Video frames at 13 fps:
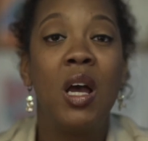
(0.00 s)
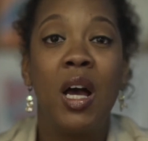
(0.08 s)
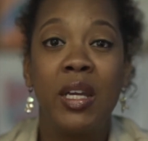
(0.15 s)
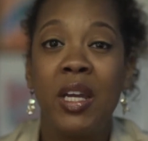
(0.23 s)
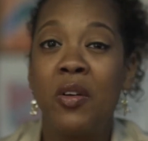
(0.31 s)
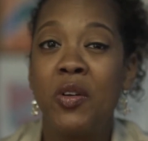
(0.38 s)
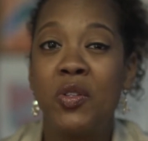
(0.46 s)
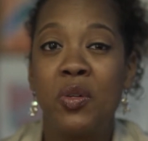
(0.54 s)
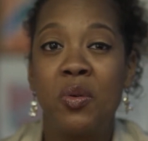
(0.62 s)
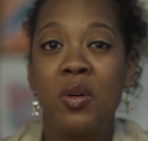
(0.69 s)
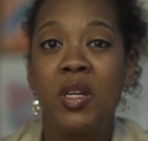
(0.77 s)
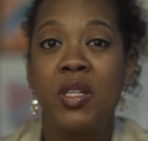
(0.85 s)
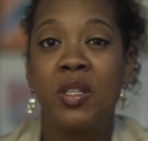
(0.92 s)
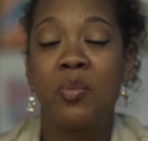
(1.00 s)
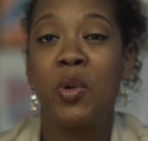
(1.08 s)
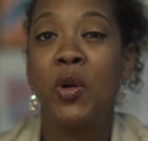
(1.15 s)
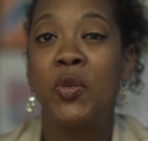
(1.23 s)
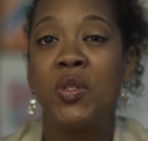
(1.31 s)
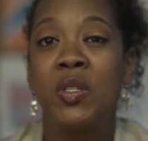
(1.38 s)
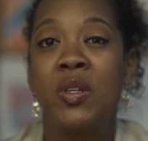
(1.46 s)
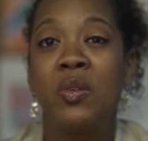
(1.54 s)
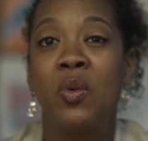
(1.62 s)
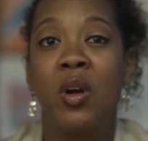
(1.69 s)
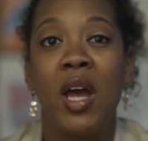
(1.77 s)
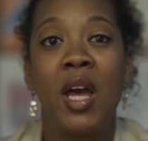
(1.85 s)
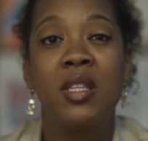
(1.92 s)
A guarantor is the person
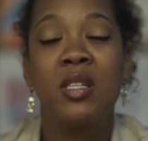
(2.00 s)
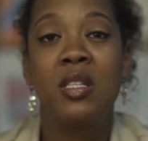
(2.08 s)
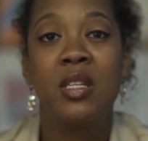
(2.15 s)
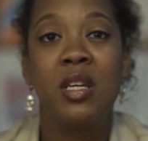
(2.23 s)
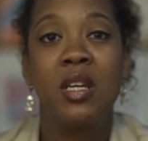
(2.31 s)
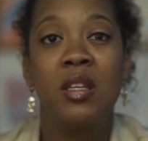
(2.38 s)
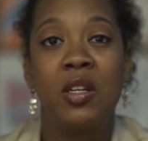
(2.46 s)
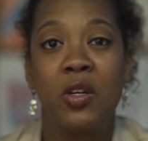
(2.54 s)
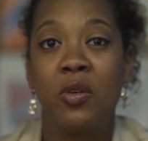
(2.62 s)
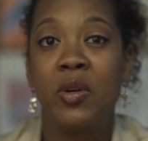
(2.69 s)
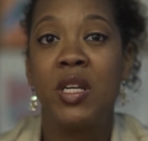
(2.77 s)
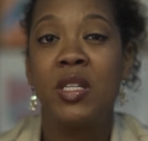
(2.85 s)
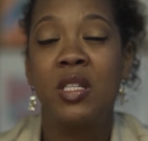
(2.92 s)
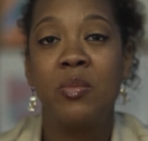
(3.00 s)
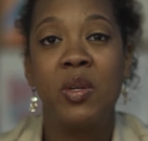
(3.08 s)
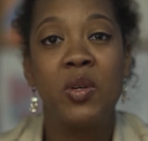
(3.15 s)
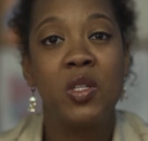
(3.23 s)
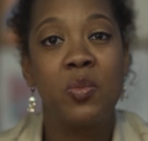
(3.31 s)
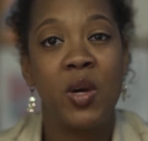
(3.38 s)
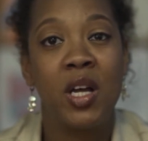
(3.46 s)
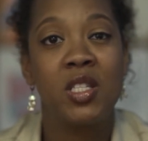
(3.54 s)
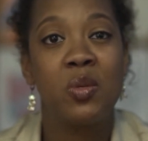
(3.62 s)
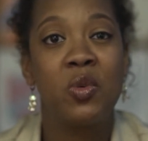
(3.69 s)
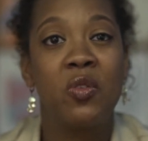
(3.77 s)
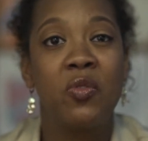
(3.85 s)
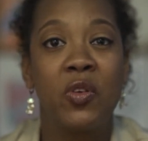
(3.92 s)
or entity that agrees to be
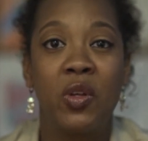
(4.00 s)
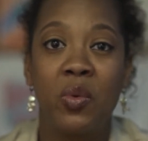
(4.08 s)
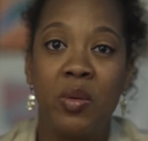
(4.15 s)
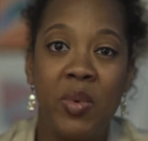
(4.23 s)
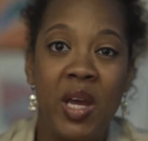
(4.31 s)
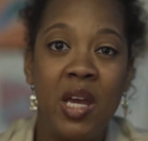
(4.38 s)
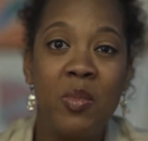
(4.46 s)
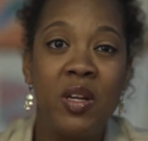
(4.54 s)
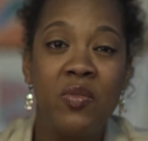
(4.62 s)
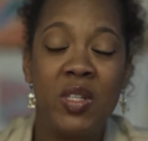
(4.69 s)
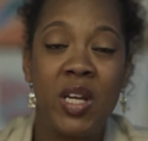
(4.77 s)
responsible for the repayment of